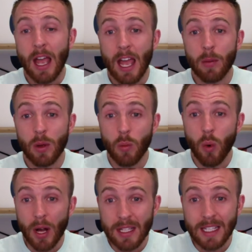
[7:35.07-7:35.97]
and we
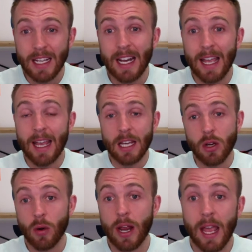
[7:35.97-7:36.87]
want to get it in
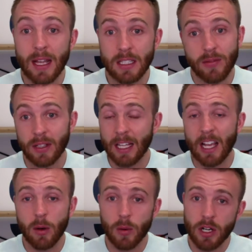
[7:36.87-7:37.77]
your hands. If you
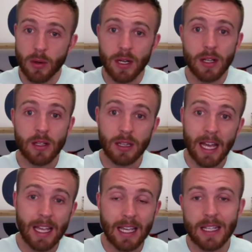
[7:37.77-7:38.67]
like what we're doing,
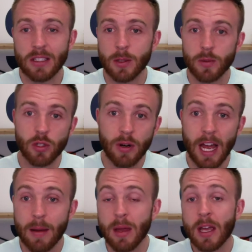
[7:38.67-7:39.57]
like it,
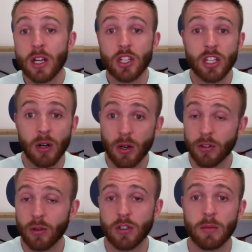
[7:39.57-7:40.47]
subscribe, share it on
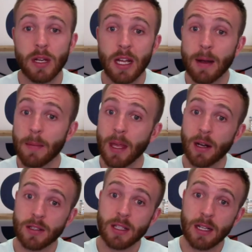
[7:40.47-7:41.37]
social media, and
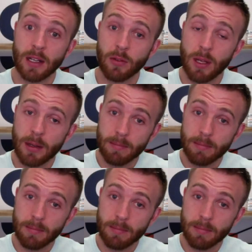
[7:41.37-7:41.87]
I'll see you next week.